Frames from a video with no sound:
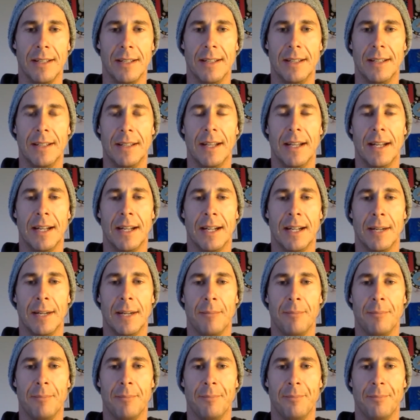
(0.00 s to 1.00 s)

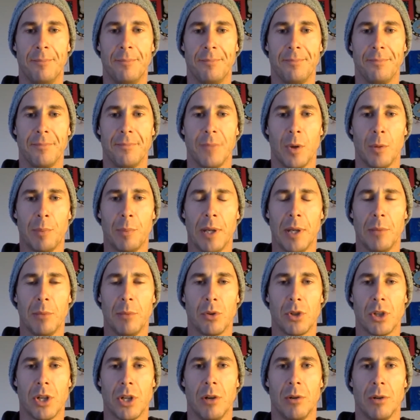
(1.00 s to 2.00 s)
on
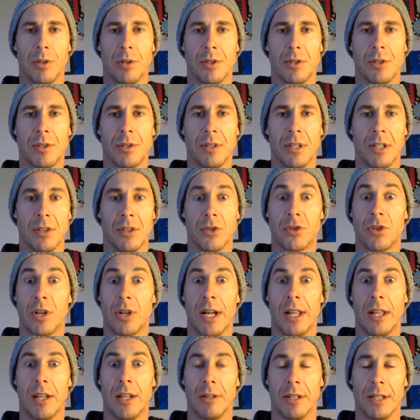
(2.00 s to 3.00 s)
people's shoulders in
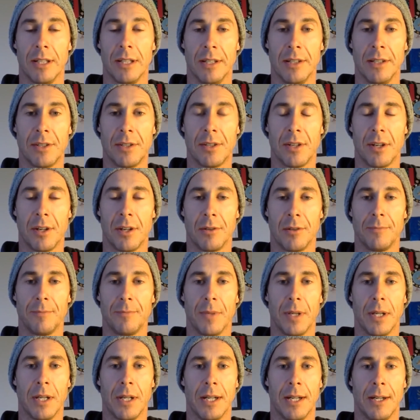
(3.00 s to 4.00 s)
Australia, at least. So,
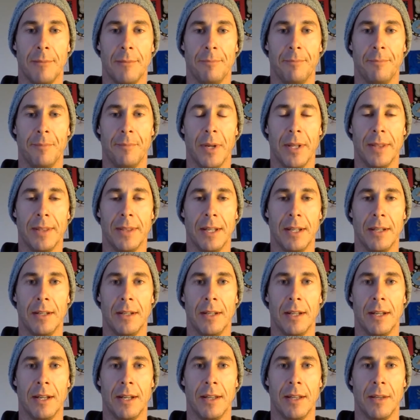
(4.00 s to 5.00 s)
and then
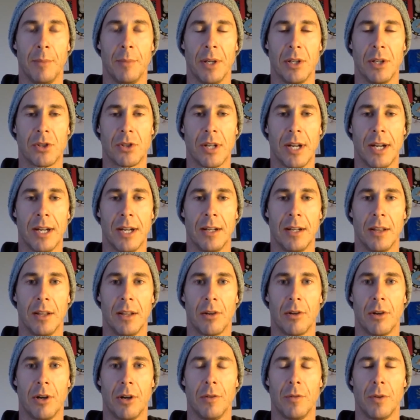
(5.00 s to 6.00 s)
they've been straight into the
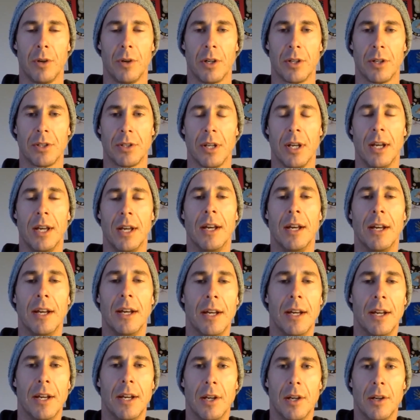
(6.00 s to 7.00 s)
coronavirus.
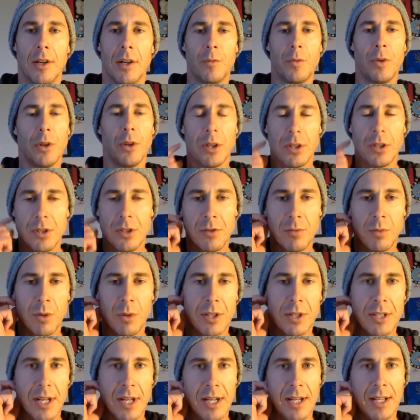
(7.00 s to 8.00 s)
Phil, I just
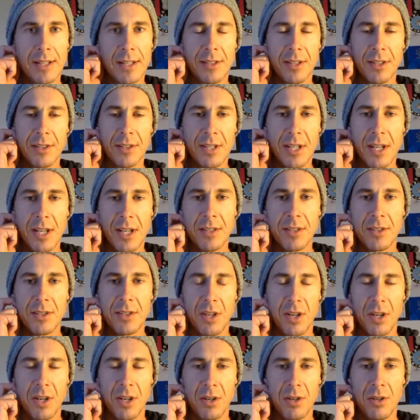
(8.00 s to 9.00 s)
wanted to ask, it sounds as
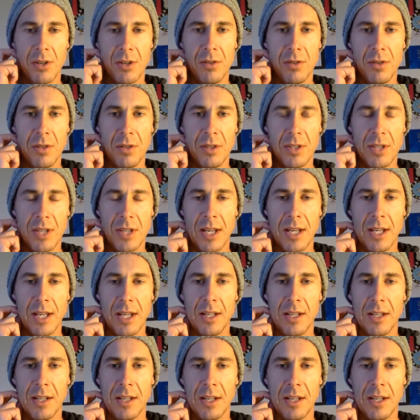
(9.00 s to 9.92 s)
though you're saying